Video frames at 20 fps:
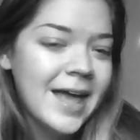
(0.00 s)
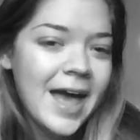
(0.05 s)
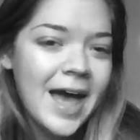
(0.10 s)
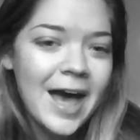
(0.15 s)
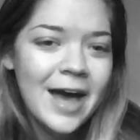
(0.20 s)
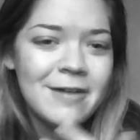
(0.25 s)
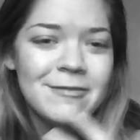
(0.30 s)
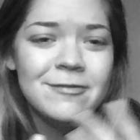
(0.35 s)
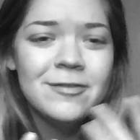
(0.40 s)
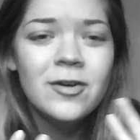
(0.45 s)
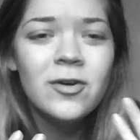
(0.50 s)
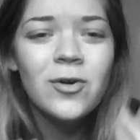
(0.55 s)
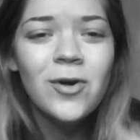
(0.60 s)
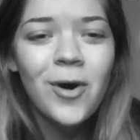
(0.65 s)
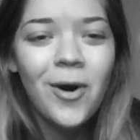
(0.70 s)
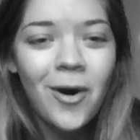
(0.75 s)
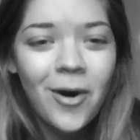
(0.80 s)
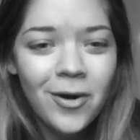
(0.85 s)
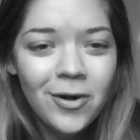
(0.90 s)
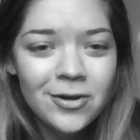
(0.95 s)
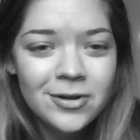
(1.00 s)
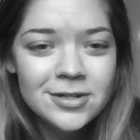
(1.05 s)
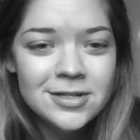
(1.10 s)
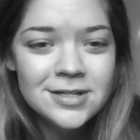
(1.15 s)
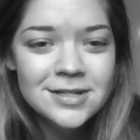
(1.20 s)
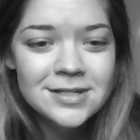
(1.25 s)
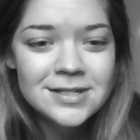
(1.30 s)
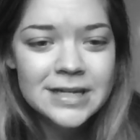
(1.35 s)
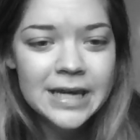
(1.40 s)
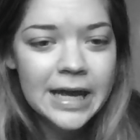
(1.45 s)
I feel called
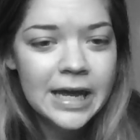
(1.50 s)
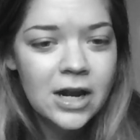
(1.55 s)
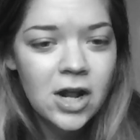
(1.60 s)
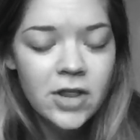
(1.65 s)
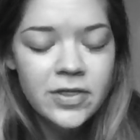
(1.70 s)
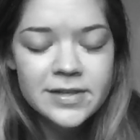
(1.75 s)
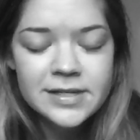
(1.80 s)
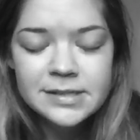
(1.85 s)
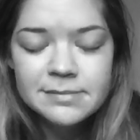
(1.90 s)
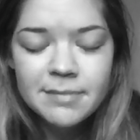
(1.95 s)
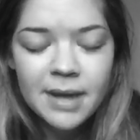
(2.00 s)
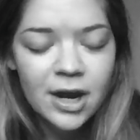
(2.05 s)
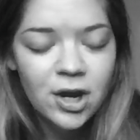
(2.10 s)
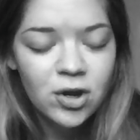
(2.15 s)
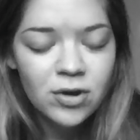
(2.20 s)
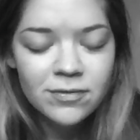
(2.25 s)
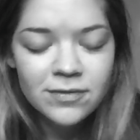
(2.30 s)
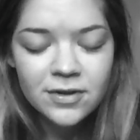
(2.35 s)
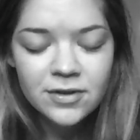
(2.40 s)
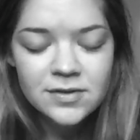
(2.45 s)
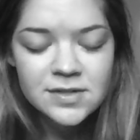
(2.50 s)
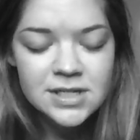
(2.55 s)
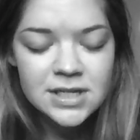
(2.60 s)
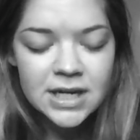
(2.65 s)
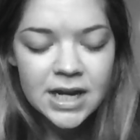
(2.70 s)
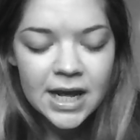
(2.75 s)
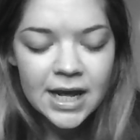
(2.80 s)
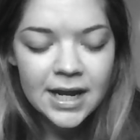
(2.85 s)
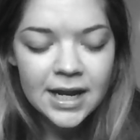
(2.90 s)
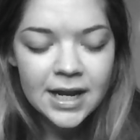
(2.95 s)
to get on this microphone
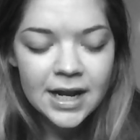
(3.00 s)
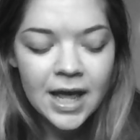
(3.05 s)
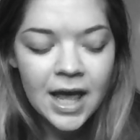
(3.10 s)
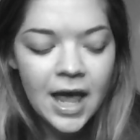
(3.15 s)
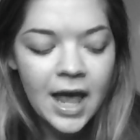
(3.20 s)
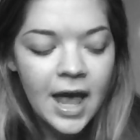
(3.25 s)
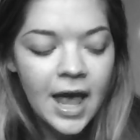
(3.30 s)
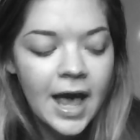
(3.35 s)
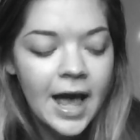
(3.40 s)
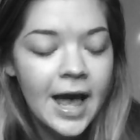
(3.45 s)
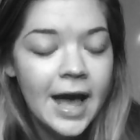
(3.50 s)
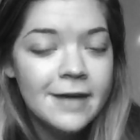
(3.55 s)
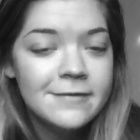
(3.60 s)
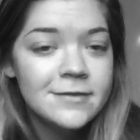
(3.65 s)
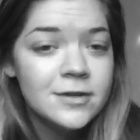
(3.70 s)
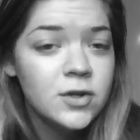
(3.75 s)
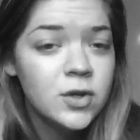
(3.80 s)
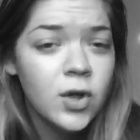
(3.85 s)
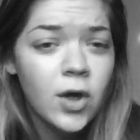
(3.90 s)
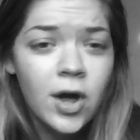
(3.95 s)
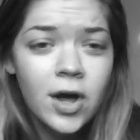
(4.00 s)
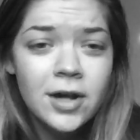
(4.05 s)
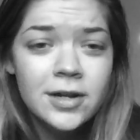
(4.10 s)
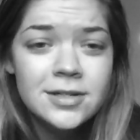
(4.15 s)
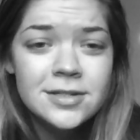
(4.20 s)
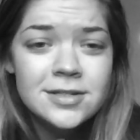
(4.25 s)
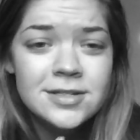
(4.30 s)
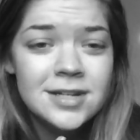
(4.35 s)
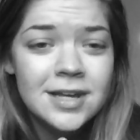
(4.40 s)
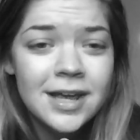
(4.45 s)
tonight. I feel called
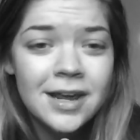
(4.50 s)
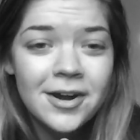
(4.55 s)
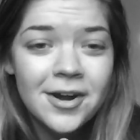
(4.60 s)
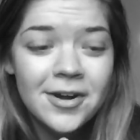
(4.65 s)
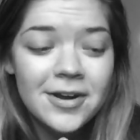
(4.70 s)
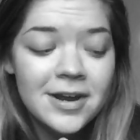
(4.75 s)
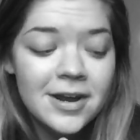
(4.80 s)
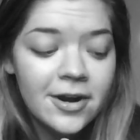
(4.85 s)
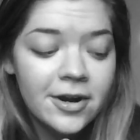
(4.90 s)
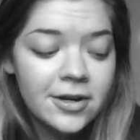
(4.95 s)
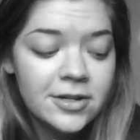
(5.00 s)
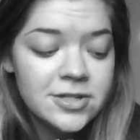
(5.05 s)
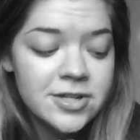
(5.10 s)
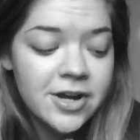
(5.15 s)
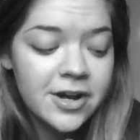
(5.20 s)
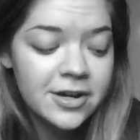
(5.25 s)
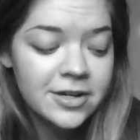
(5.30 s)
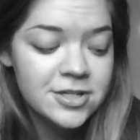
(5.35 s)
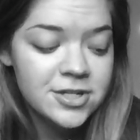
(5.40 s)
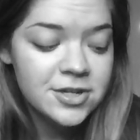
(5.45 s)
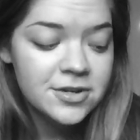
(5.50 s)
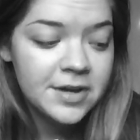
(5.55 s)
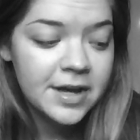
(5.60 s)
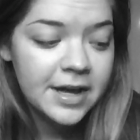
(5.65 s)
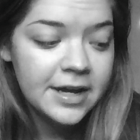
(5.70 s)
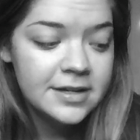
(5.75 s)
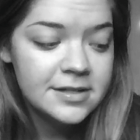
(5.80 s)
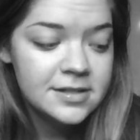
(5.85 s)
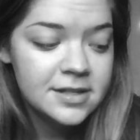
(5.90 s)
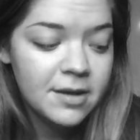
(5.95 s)
to get on here and talk to you
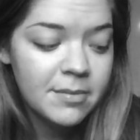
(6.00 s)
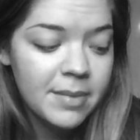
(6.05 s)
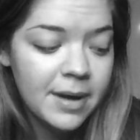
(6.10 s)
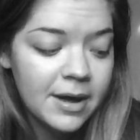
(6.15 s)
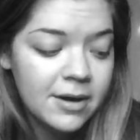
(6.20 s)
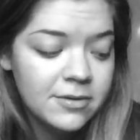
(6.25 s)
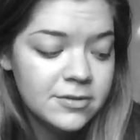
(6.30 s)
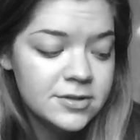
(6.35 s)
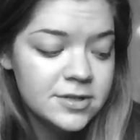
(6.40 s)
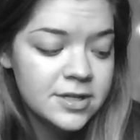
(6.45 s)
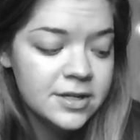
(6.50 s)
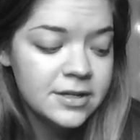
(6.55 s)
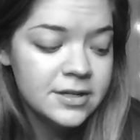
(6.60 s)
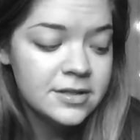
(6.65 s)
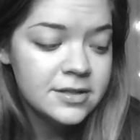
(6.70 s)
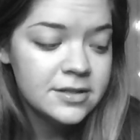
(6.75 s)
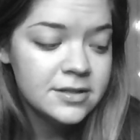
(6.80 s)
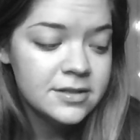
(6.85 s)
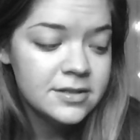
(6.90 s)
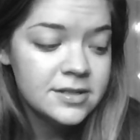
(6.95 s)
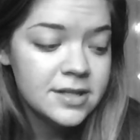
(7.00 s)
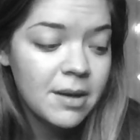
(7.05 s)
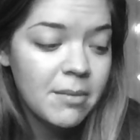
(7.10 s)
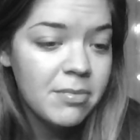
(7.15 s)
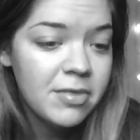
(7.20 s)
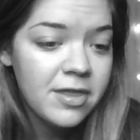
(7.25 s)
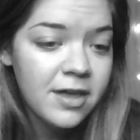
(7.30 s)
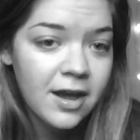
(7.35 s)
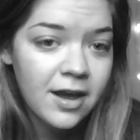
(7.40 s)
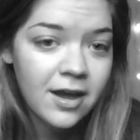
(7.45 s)
guys about
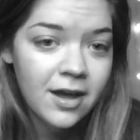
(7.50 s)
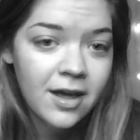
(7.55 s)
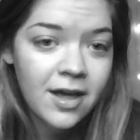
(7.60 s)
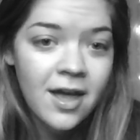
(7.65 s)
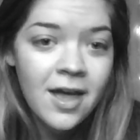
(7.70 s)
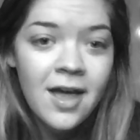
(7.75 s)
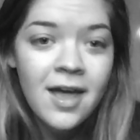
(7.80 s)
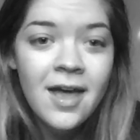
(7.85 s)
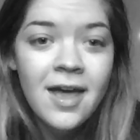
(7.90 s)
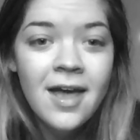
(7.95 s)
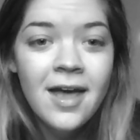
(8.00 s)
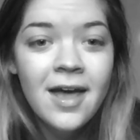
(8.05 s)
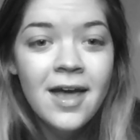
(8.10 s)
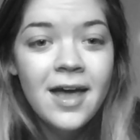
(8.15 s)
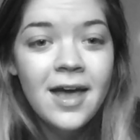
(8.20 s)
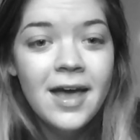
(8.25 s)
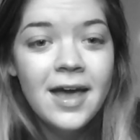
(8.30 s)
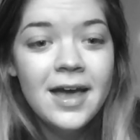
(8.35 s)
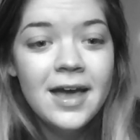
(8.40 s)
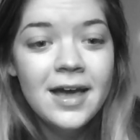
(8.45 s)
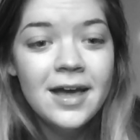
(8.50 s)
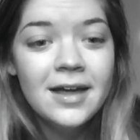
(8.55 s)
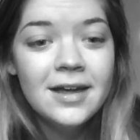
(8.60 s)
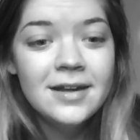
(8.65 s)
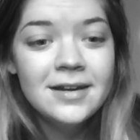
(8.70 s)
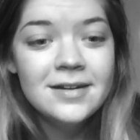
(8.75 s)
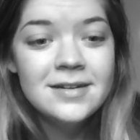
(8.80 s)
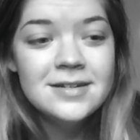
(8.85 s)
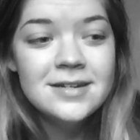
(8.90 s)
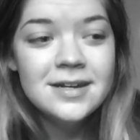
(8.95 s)
something,
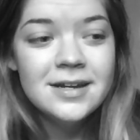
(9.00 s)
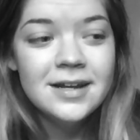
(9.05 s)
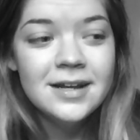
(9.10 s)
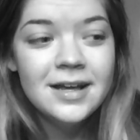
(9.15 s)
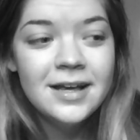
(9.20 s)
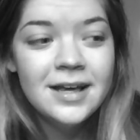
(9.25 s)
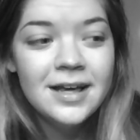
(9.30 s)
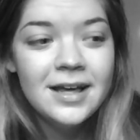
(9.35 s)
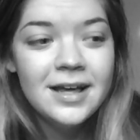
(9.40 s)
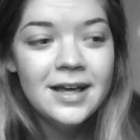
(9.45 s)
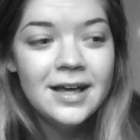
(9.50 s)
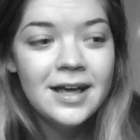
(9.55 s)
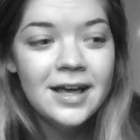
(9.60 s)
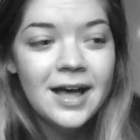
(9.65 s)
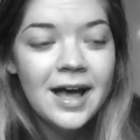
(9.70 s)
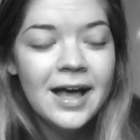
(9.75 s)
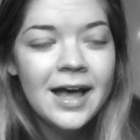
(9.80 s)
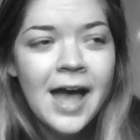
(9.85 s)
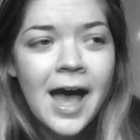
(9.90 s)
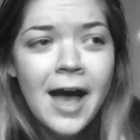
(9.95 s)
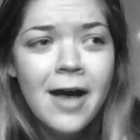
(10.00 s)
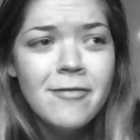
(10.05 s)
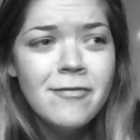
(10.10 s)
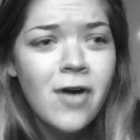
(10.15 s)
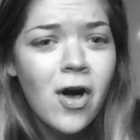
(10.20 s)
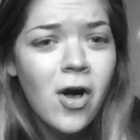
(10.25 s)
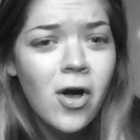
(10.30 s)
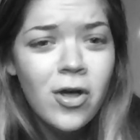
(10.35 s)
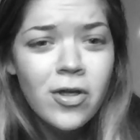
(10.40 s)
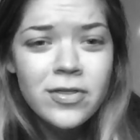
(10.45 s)
and I have
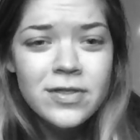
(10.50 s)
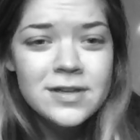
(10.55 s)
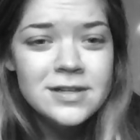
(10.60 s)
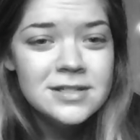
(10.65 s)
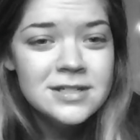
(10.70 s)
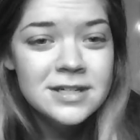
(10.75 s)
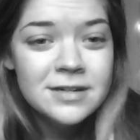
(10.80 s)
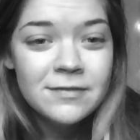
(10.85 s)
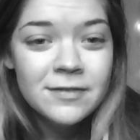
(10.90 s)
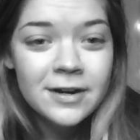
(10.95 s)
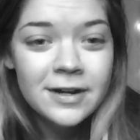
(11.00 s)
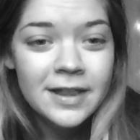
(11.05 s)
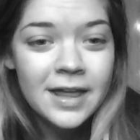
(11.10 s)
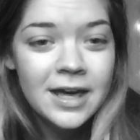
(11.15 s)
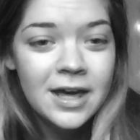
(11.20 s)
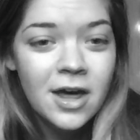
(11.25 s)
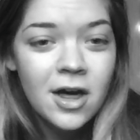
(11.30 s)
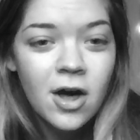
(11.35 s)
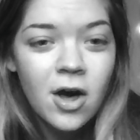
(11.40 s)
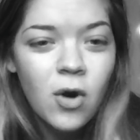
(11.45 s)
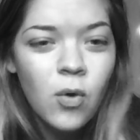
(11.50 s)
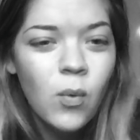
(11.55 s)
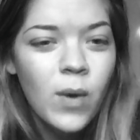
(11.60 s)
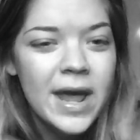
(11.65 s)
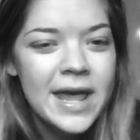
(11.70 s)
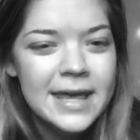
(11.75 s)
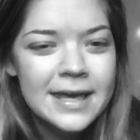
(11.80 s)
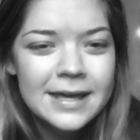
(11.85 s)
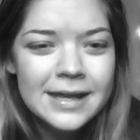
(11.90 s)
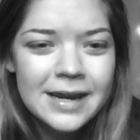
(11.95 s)
all these different
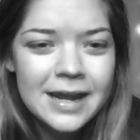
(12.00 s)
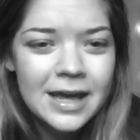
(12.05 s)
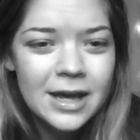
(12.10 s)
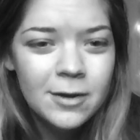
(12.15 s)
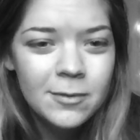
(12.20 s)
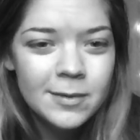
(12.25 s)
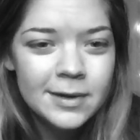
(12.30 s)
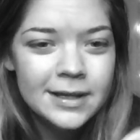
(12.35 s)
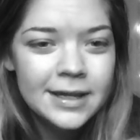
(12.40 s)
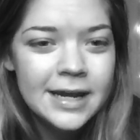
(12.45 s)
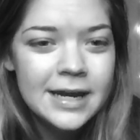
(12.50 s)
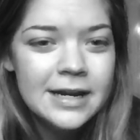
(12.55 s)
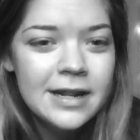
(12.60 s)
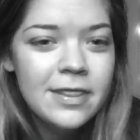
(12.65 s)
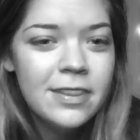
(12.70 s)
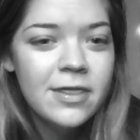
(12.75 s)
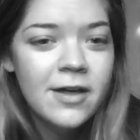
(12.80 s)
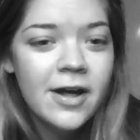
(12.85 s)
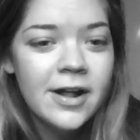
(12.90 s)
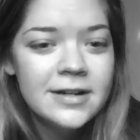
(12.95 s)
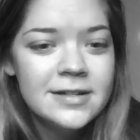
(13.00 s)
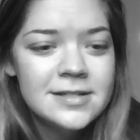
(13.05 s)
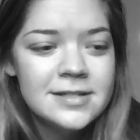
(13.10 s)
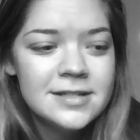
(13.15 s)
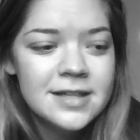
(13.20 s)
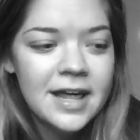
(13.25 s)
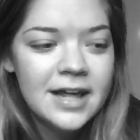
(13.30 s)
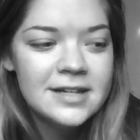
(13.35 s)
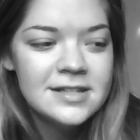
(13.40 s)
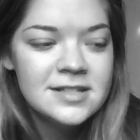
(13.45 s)
awakening related thoughts
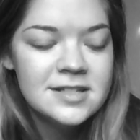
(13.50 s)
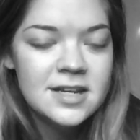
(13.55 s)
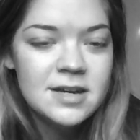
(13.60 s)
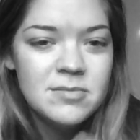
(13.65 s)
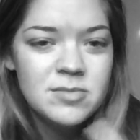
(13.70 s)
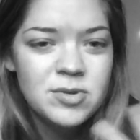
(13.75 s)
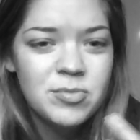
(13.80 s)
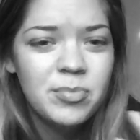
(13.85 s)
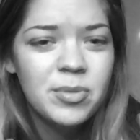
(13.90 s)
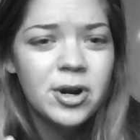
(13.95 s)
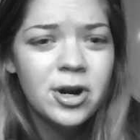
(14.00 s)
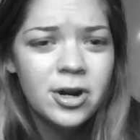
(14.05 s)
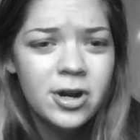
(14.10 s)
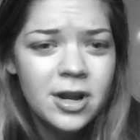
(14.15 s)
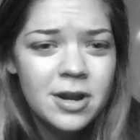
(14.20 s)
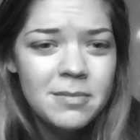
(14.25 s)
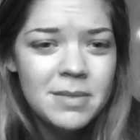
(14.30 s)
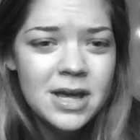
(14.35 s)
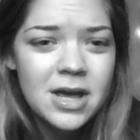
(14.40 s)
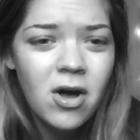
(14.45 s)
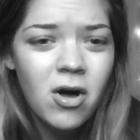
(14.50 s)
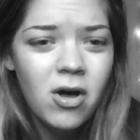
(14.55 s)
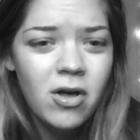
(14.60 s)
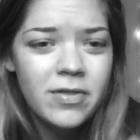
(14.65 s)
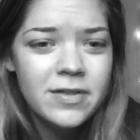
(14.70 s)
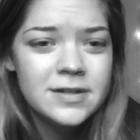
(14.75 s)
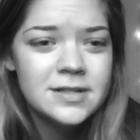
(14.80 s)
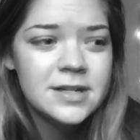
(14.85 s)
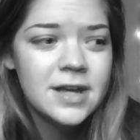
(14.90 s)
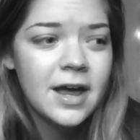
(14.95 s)
that seem to burden me all
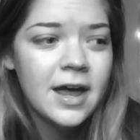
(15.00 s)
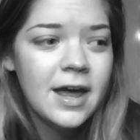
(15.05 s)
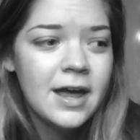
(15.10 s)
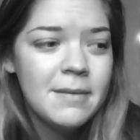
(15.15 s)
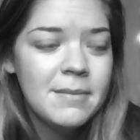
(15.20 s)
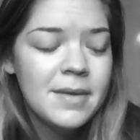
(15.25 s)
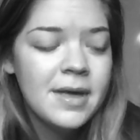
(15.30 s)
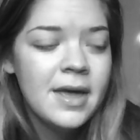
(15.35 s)
the time,